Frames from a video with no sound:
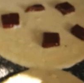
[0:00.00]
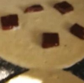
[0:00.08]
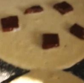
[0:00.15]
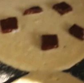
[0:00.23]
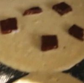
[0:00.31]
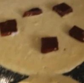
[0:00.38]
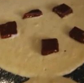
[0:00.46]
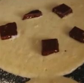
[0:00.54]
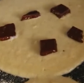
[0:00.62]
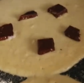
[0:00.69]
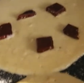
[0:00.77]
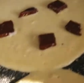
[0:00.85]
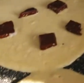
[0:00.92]
key what you
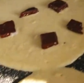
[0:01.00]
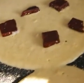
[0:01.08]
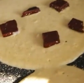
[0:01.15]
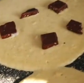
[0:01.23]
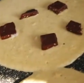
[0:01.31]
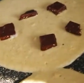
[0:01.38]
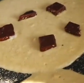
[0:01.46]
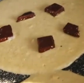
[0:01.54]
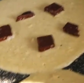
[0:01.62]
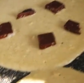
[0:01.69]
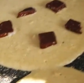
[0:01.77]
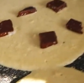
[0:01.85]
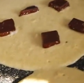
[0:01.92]
want to do with these.
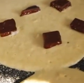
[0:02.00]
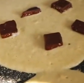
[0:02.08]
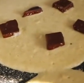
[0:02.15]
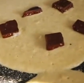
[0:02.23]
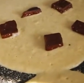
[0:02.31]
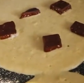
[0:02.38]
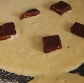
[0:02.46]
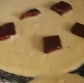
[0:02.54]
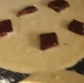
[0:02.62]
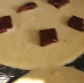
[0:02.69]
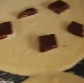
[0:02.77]
Honestly, if you're dieting,